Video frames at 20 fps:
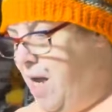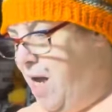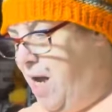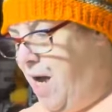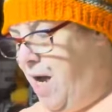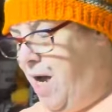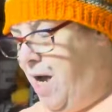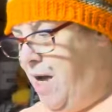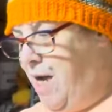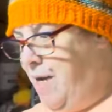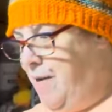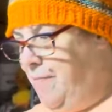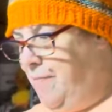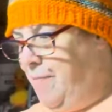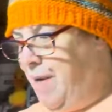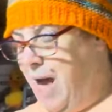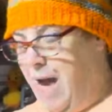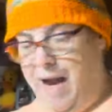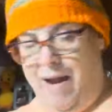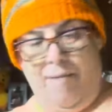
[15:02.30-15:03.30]
Um,
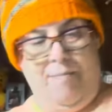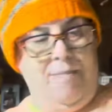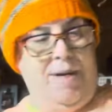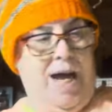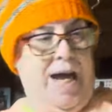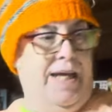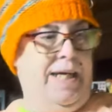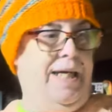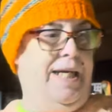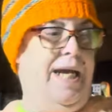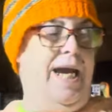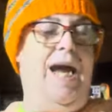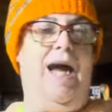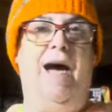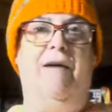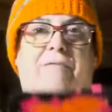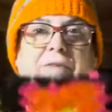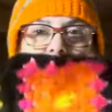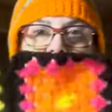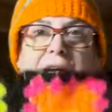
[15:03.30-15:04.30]
I am not going to
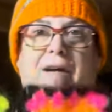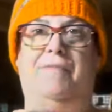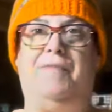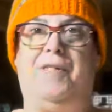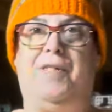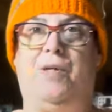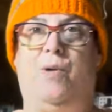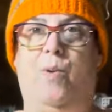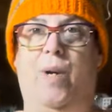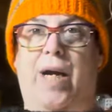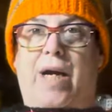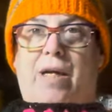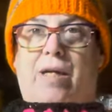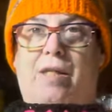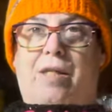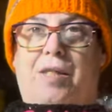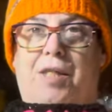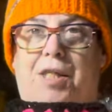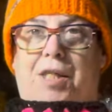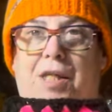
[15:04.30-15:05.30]
have enough
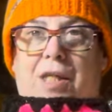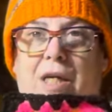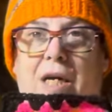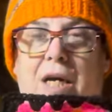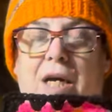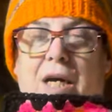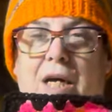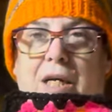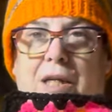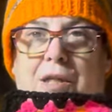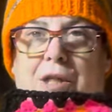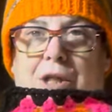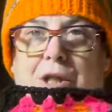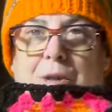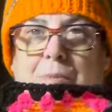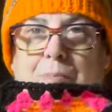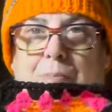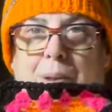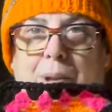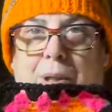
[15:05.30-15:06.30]
squares
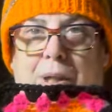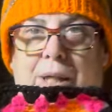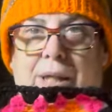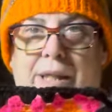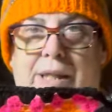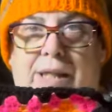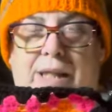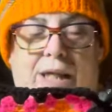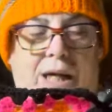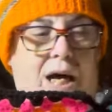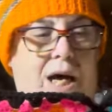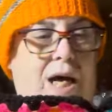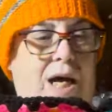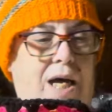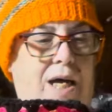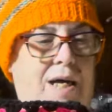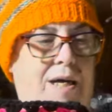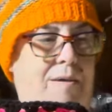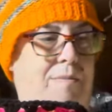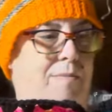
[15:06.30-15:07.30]
to put
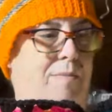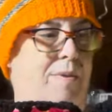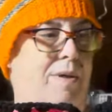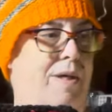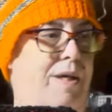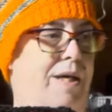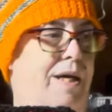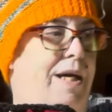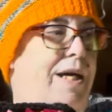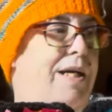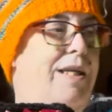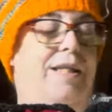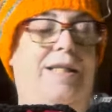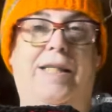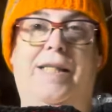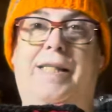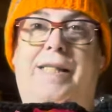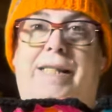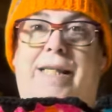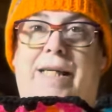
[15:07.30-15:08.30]
um,
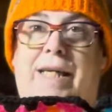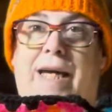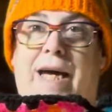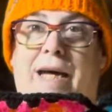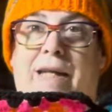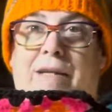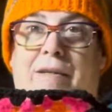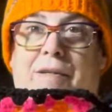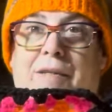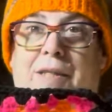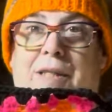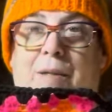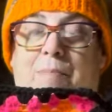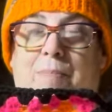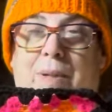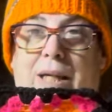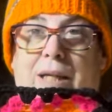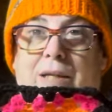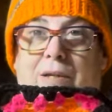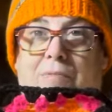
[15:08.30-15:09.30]
this together to
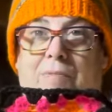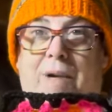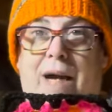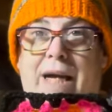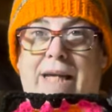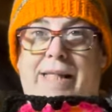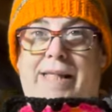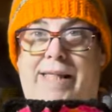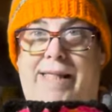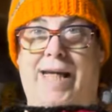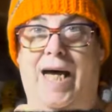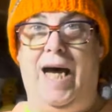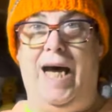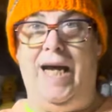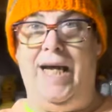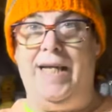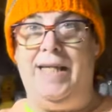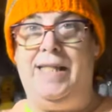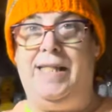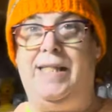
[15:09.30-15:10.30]
be the right
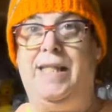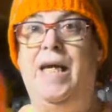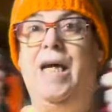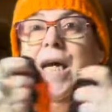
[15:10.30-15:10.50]
size.